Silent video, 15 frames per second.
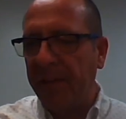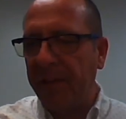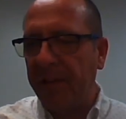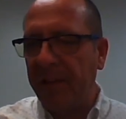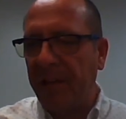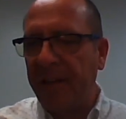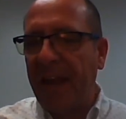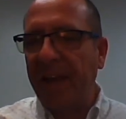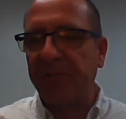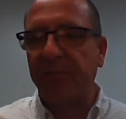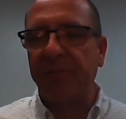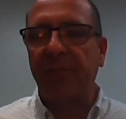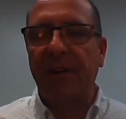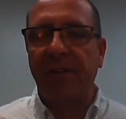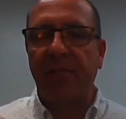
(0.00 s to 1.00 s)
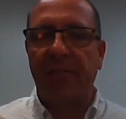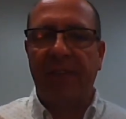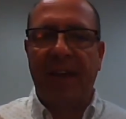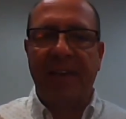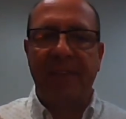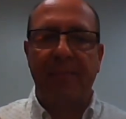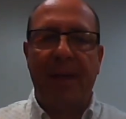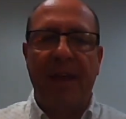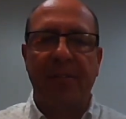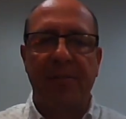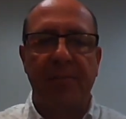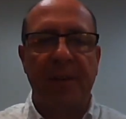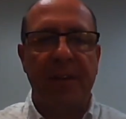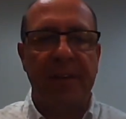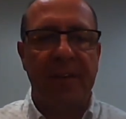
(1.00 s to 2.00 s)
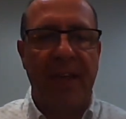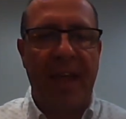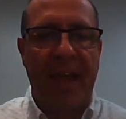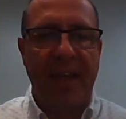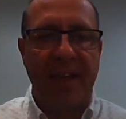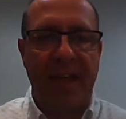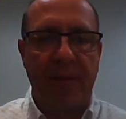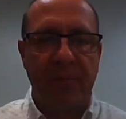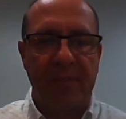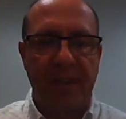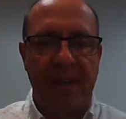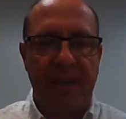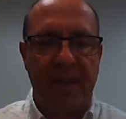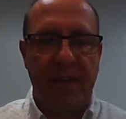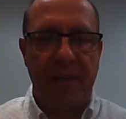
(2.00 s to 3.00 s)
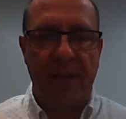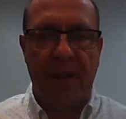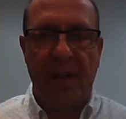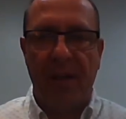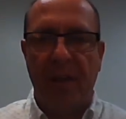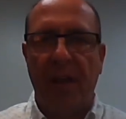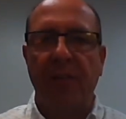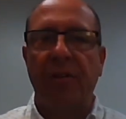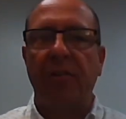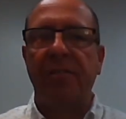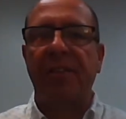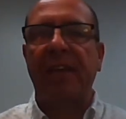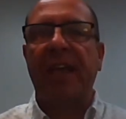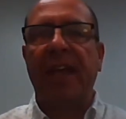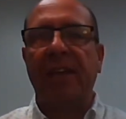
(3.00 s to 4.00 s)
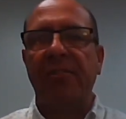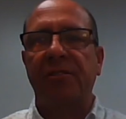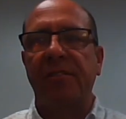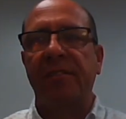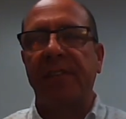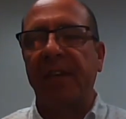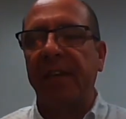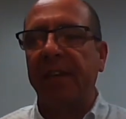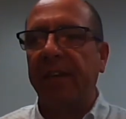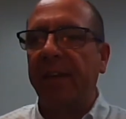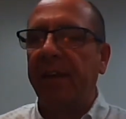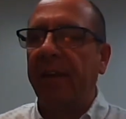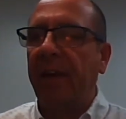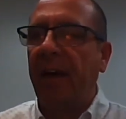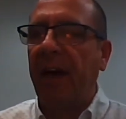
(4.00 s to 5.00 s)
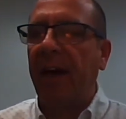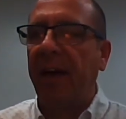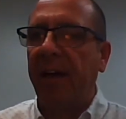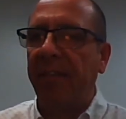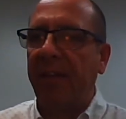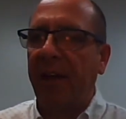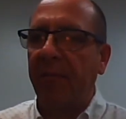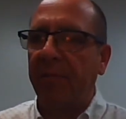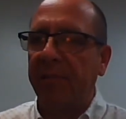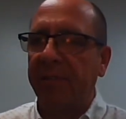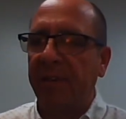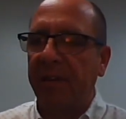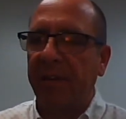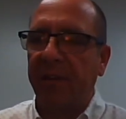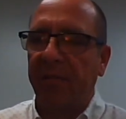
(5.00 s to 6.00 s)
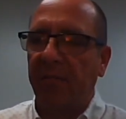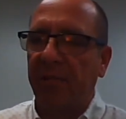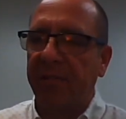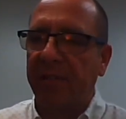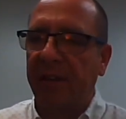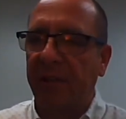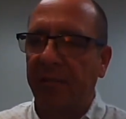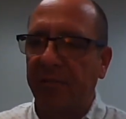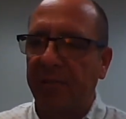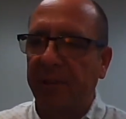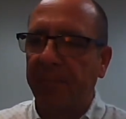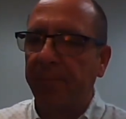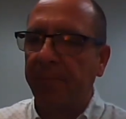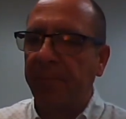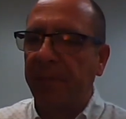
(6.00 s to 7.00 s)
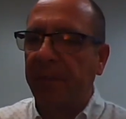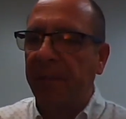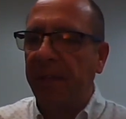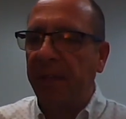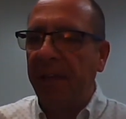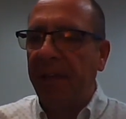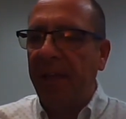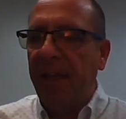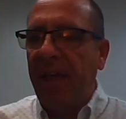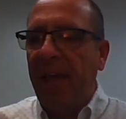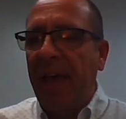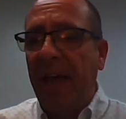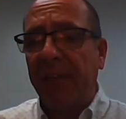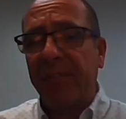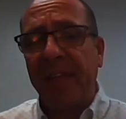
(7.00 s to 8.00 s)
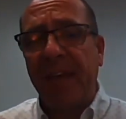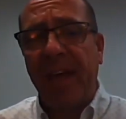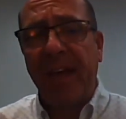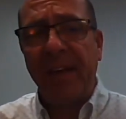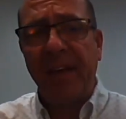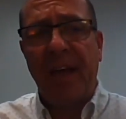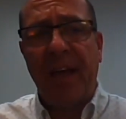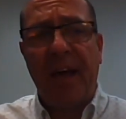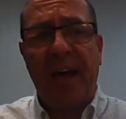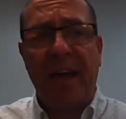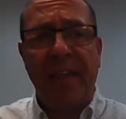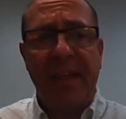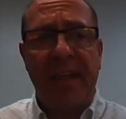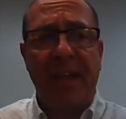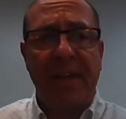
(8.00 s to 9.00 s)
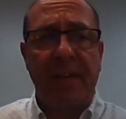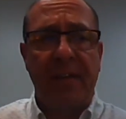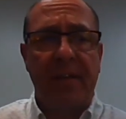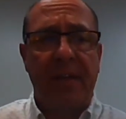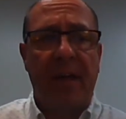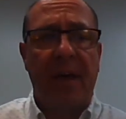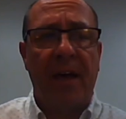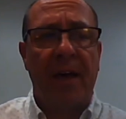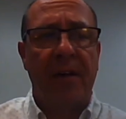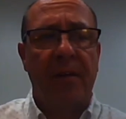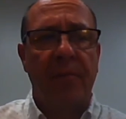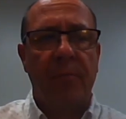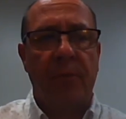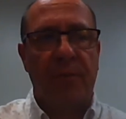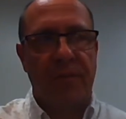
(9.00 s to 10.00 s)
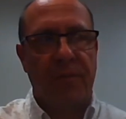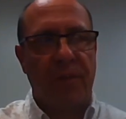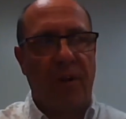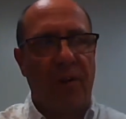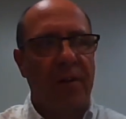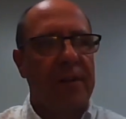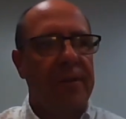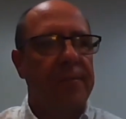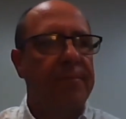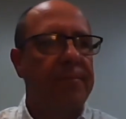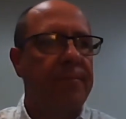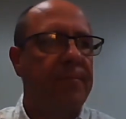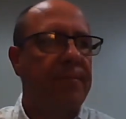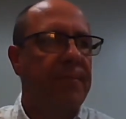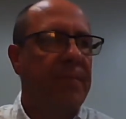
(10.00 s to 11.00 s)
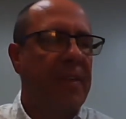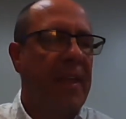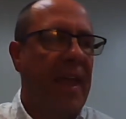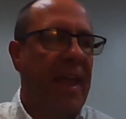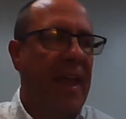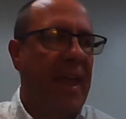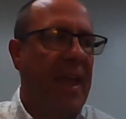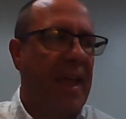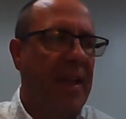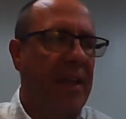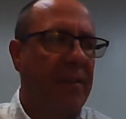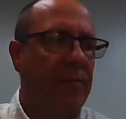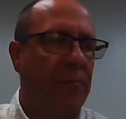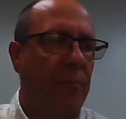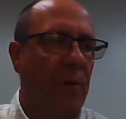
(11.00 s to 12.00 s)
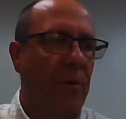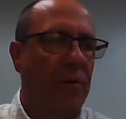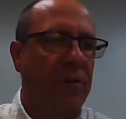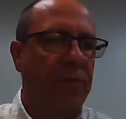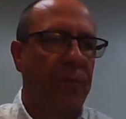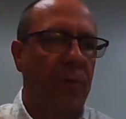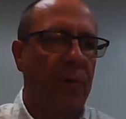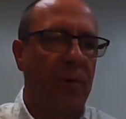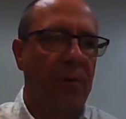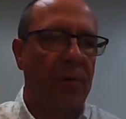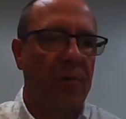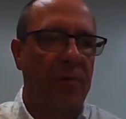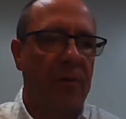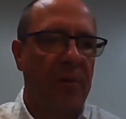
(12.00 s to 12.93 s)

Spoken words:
a national director of case management, and that was a nursing agency that was across the country. After that, I then moved to Florida and worked for